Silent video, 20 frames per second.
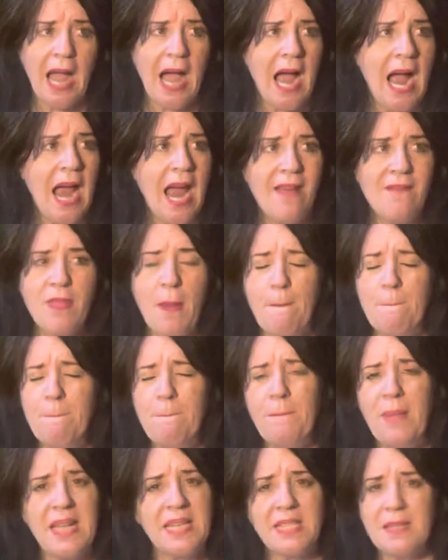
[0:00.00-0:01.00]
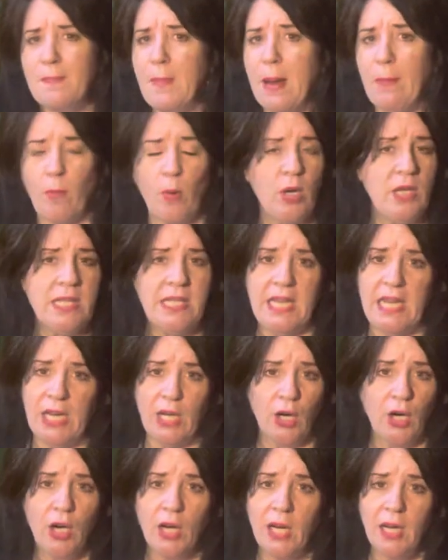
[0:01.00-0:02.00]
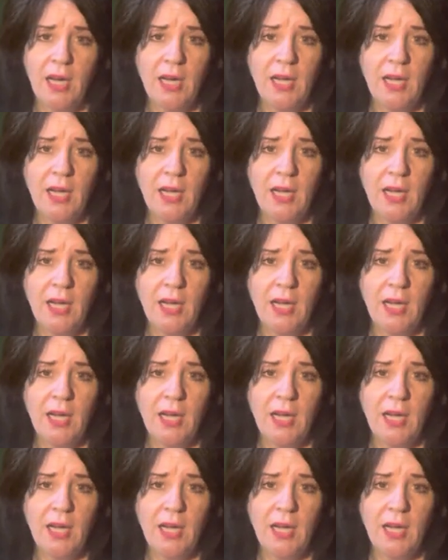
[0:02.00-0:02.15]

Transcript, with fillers: I have the best memories here.